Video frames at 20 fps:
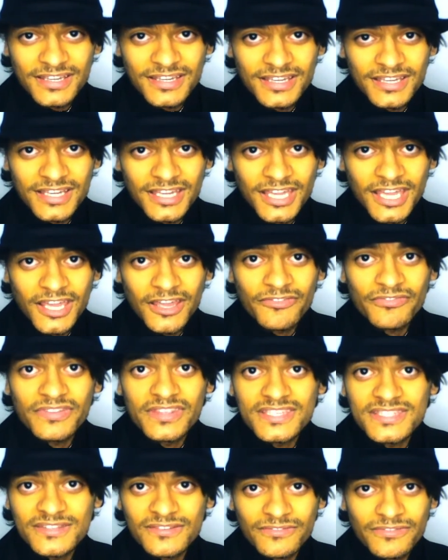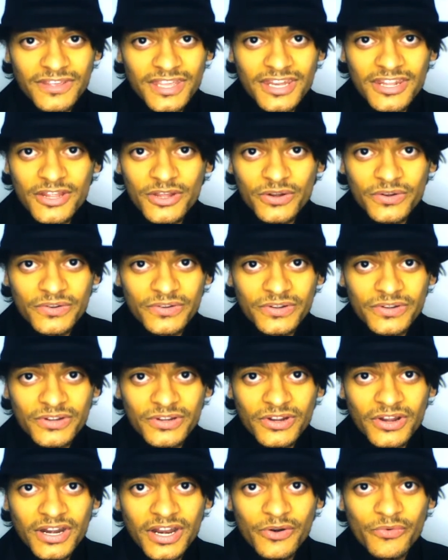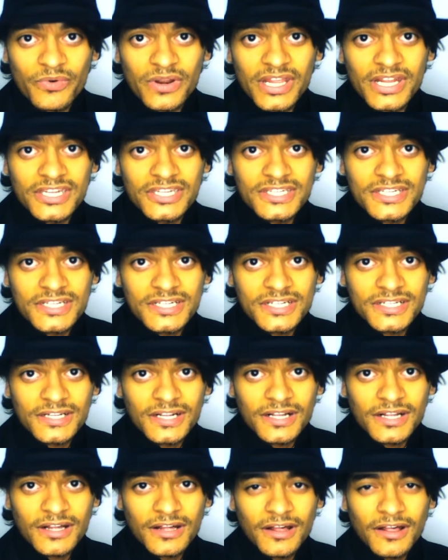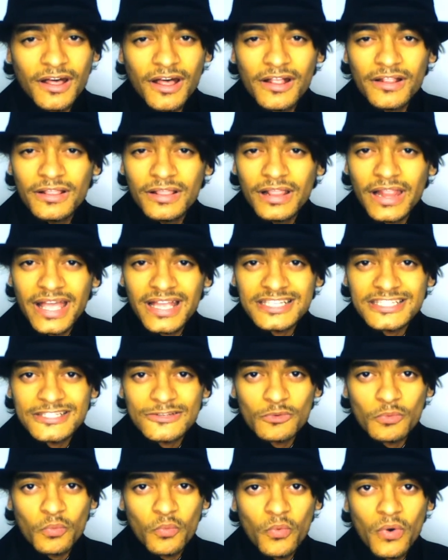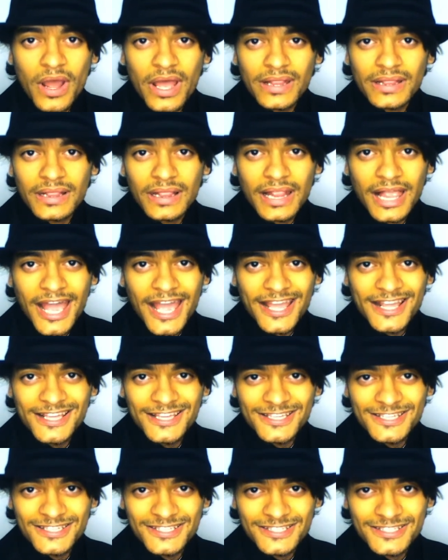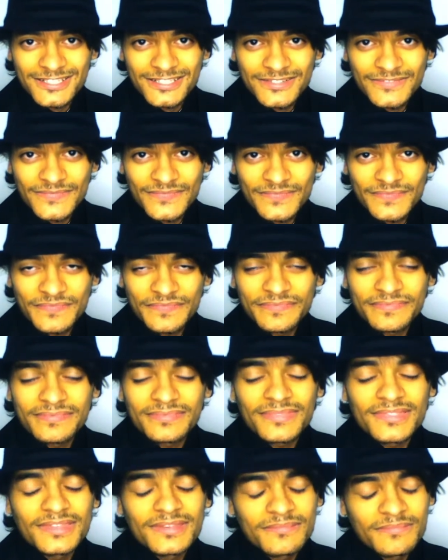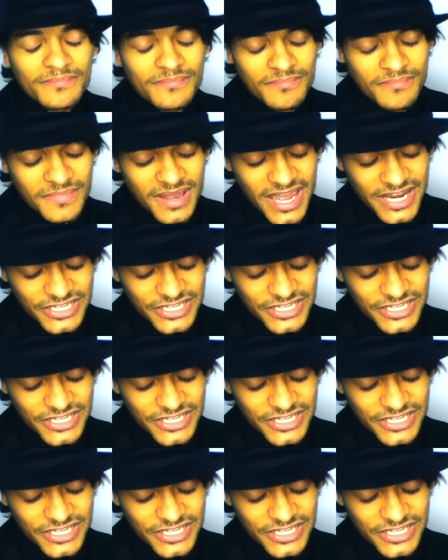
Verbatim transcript: If this video gonna reach unless one like, much